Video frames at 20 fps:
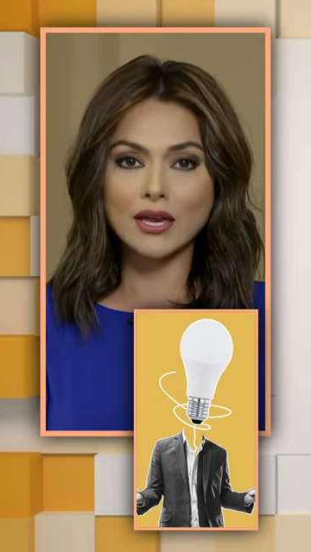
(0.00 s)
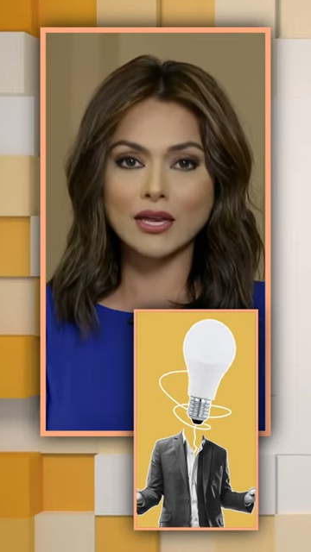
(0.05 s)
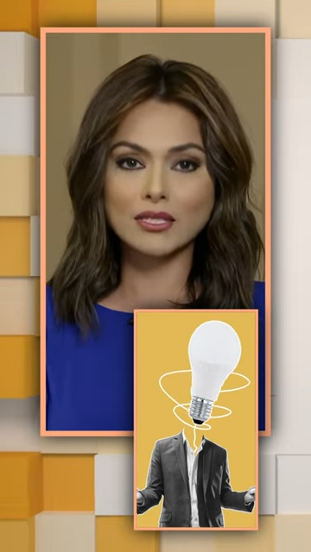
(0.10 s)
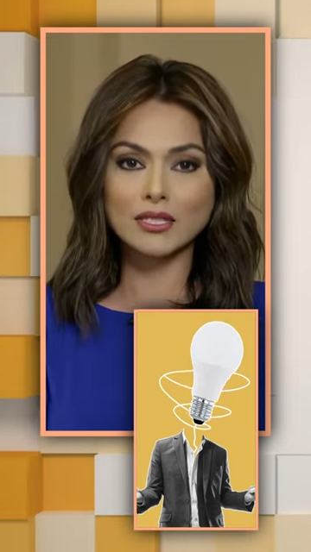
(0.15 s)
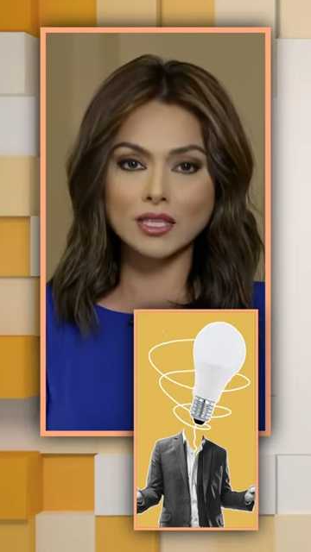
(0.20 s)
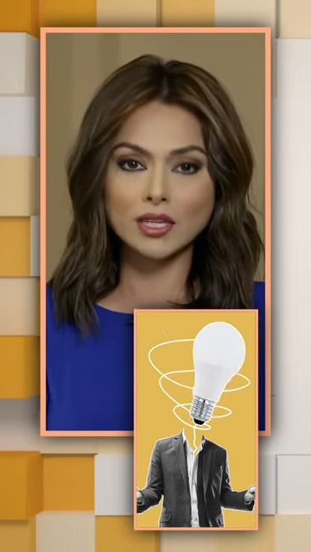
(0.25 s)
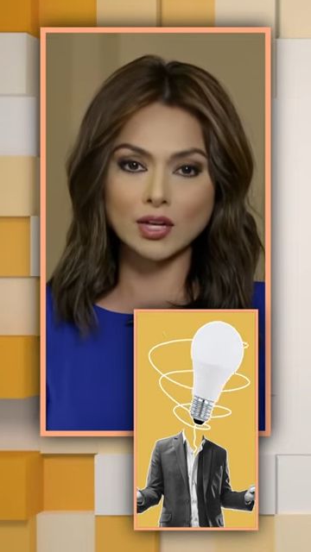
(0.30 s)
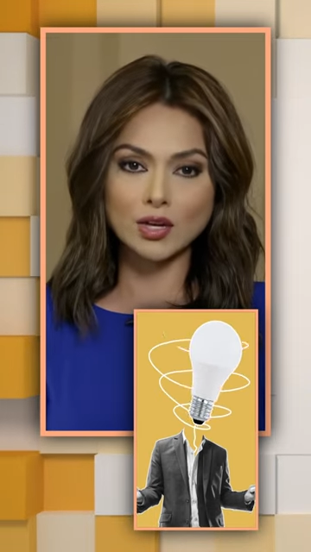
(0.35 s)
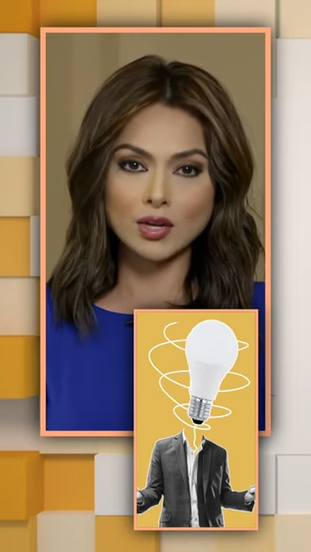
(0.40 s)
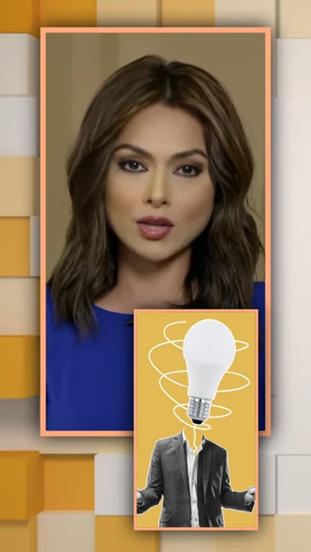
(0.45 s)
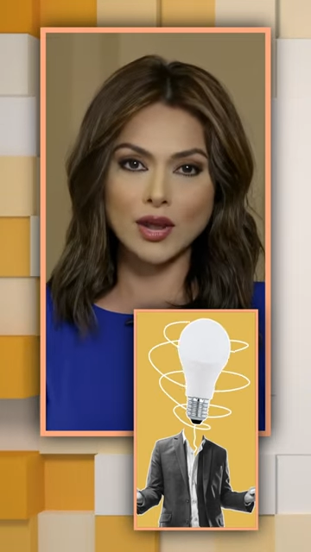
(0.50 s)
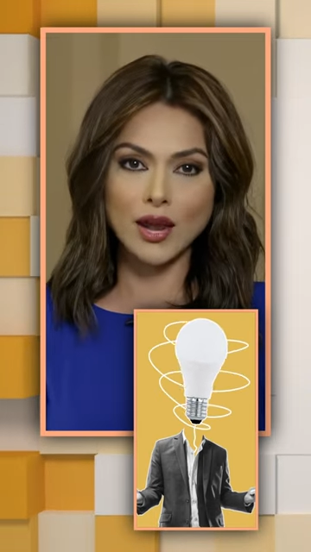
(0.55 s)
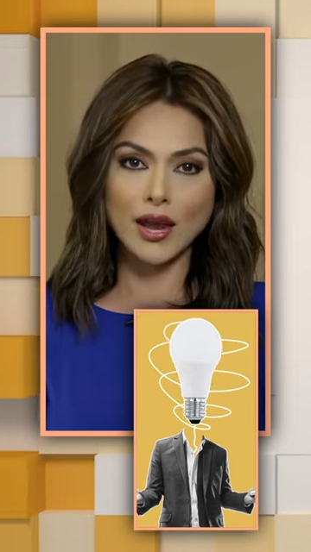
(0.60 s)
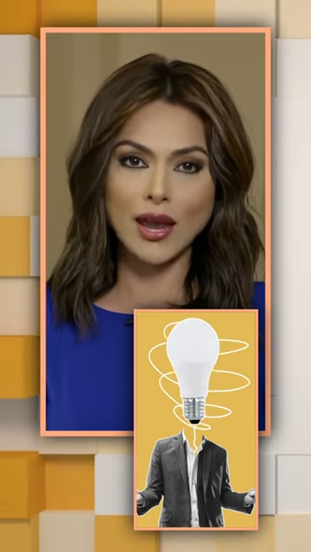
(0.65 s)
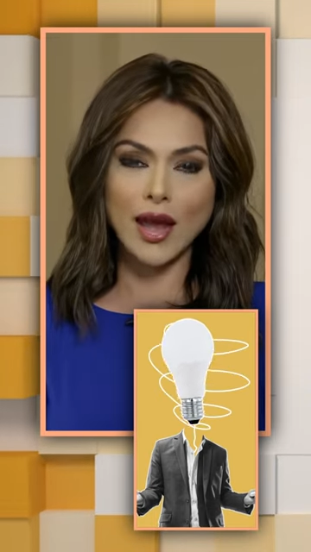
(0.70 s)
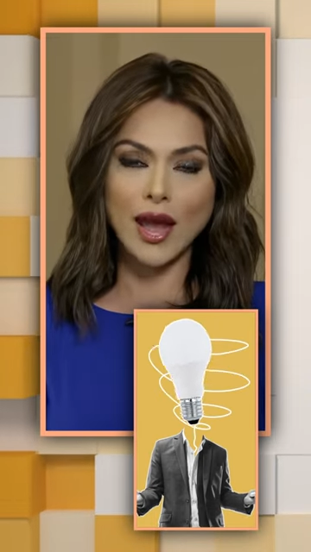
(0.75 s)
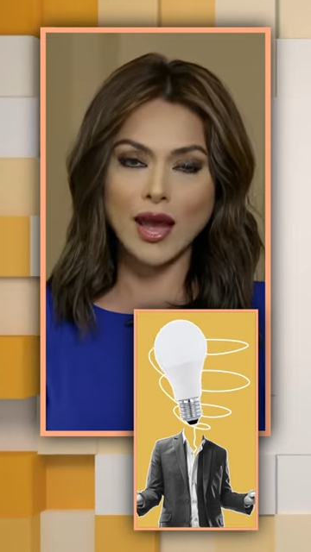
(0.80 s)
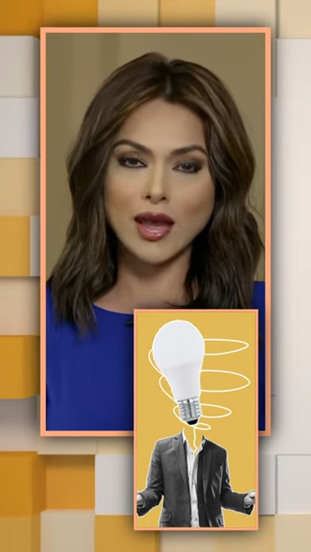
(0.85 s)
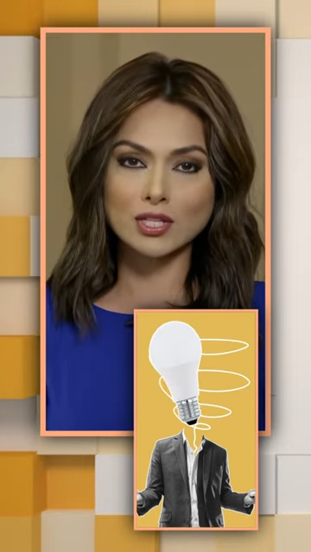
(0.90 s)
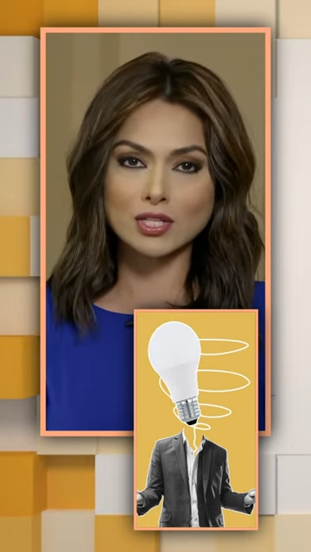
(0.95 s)
I can tell you that I
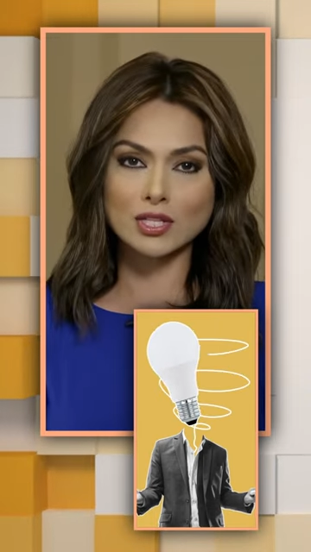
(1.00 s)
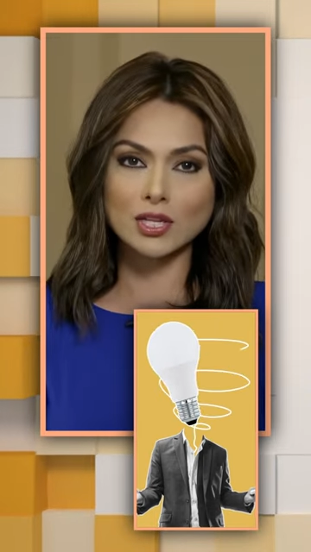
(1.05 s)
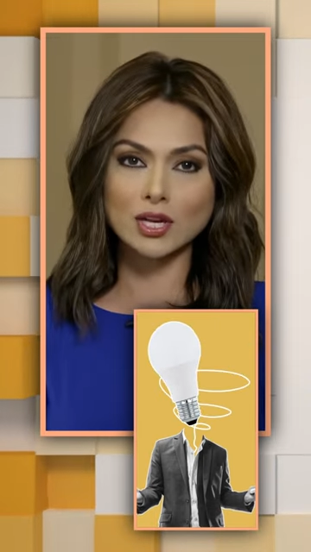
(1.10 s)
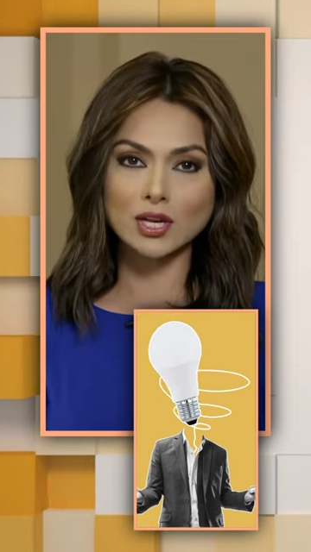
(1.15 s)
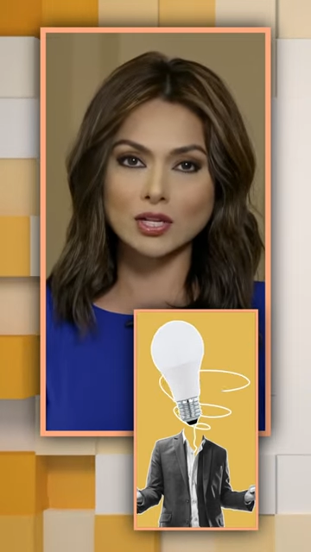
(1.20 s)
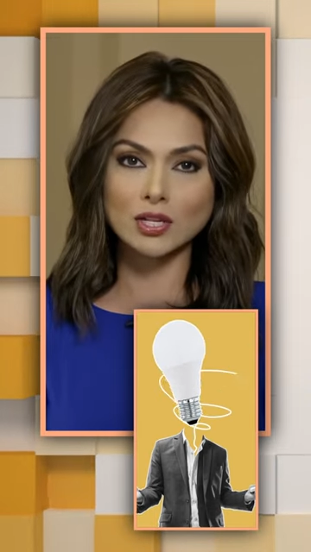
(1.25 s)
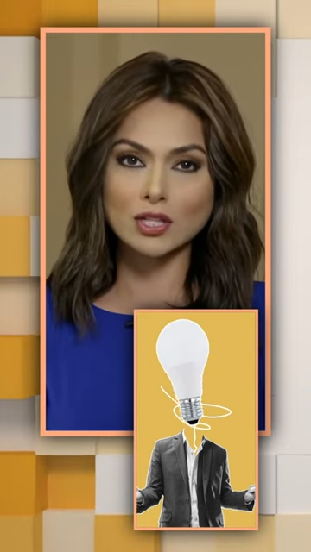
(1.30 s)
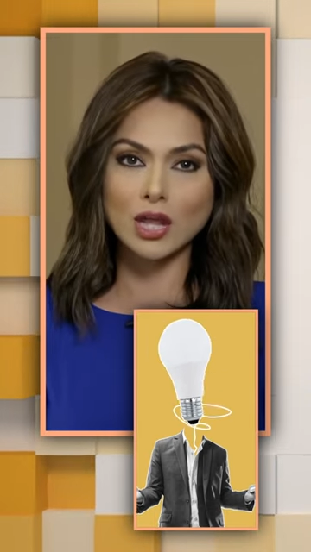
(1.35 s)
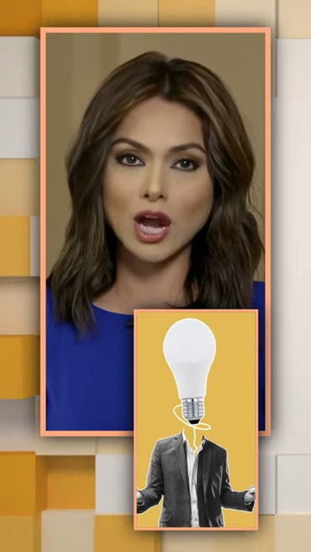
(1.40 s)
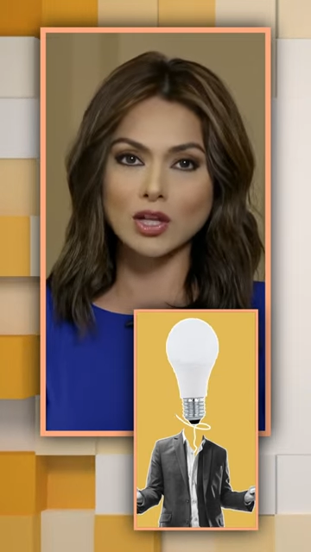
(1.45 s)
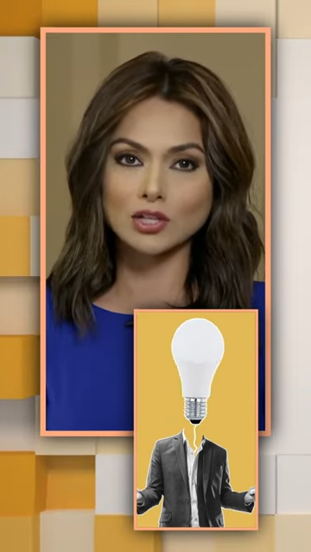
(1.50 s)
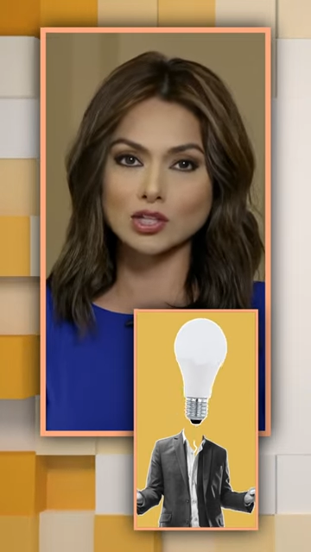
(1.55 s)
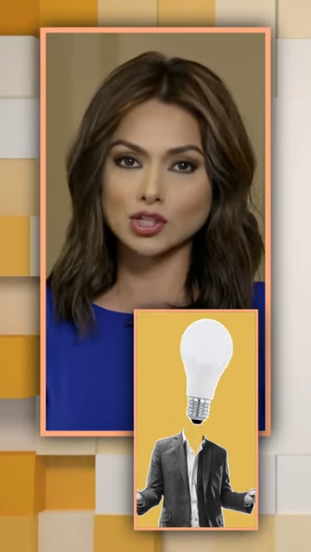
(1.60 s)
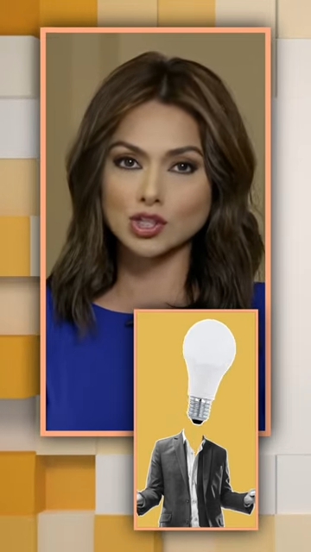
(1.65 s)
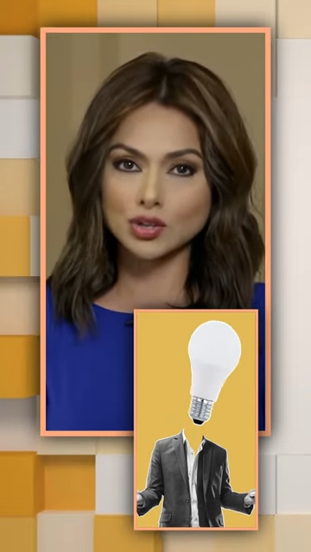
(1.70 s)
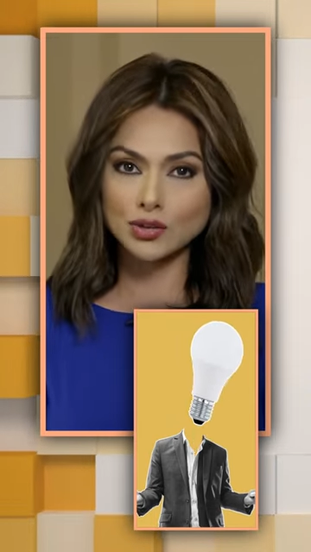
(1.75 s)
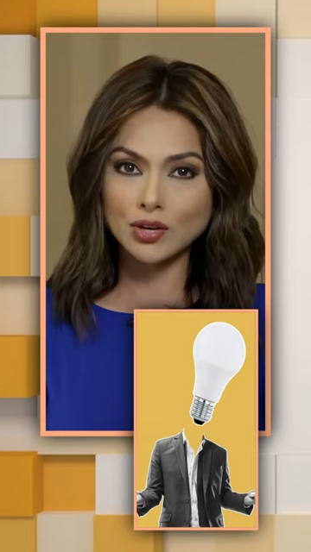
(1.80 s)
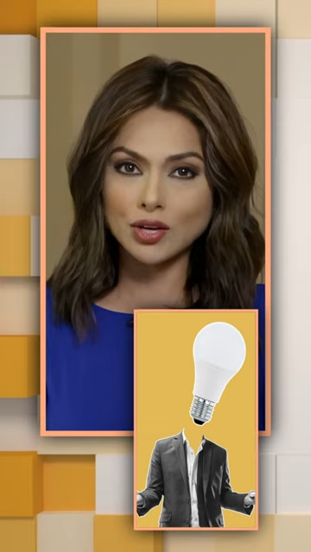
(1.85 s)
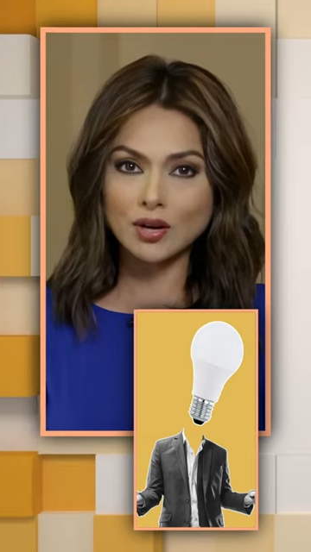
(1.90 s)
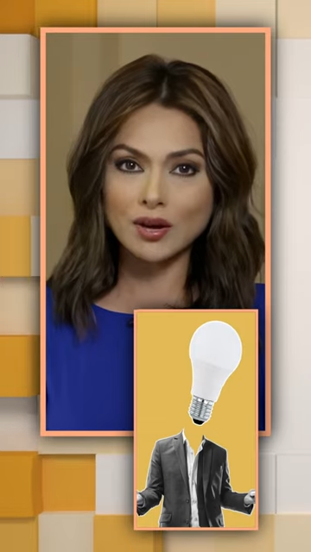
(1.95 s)
asked uh, Don
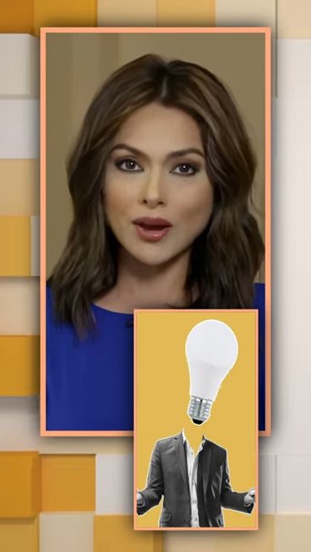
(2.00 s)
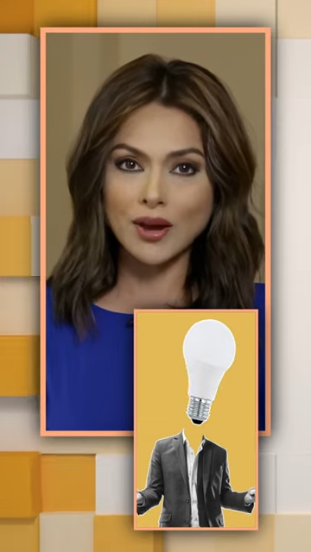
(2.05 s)
Jr.